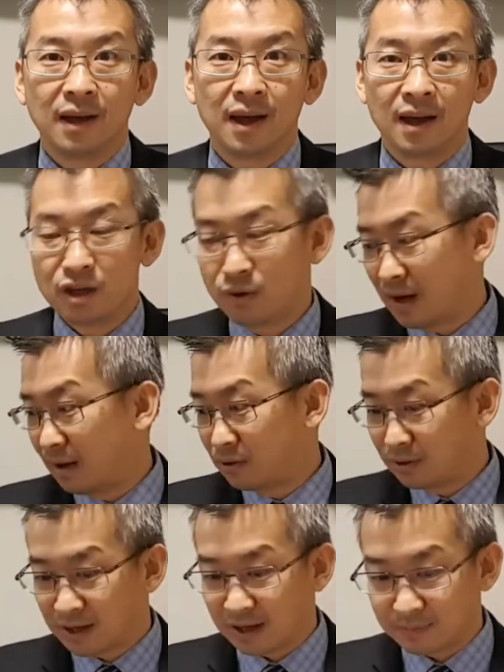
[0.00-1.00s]
And you're
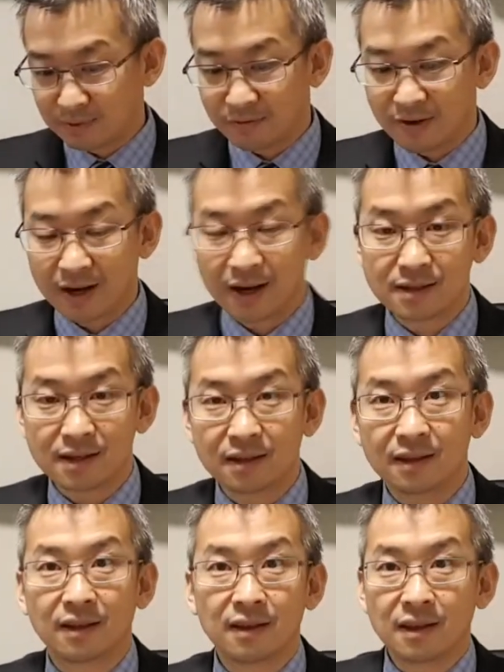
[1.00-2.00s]
able to get them the
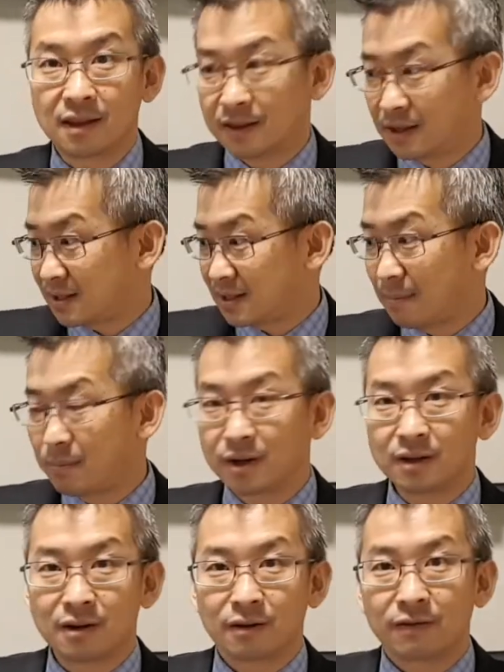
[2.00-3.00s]
financing. This
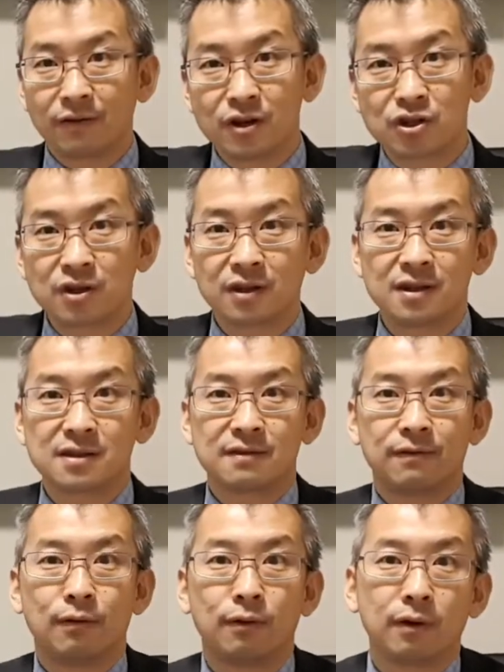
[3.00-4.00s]
summer, they're finishing this
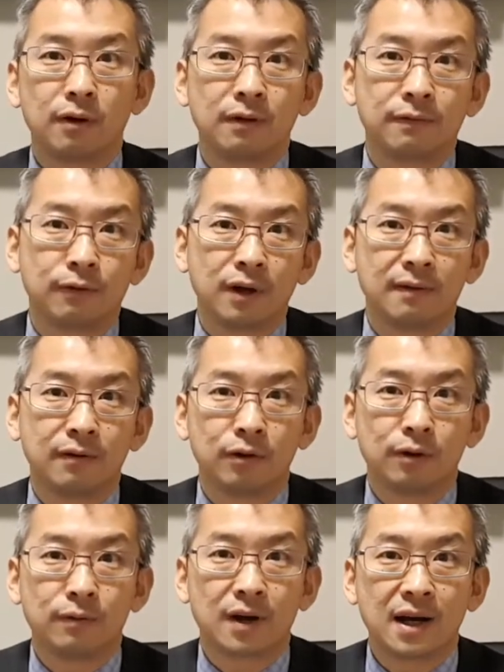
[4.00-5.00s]
four level
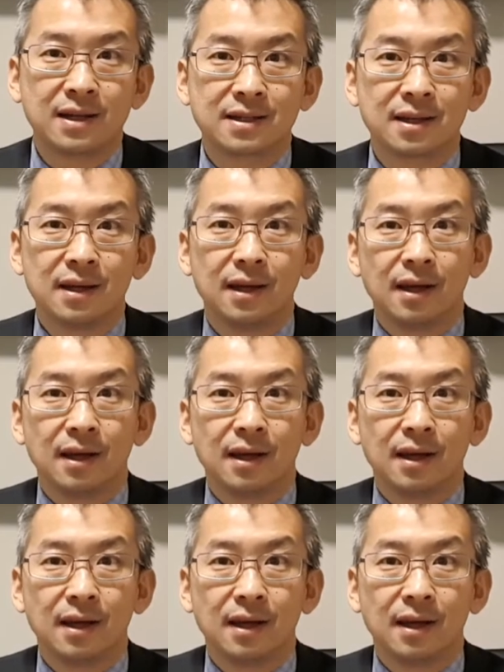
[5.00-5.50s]
low rise,